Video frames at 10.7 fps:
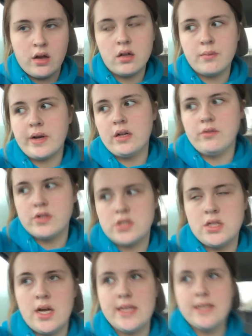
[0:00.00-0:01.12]
I'm going to bring it over to
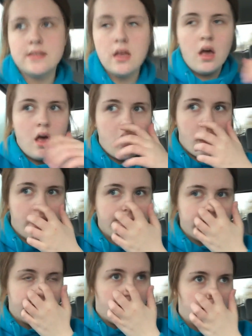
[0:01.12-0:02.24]
Nanny's, and
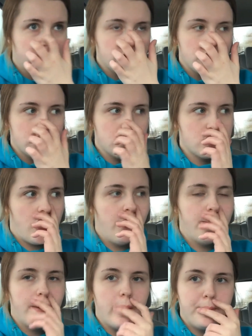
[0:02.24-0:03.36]
then I have to go to the shop,
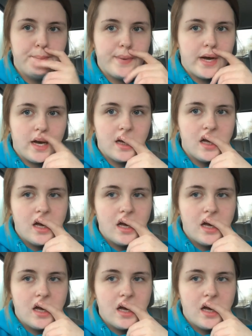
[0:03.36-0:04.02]
but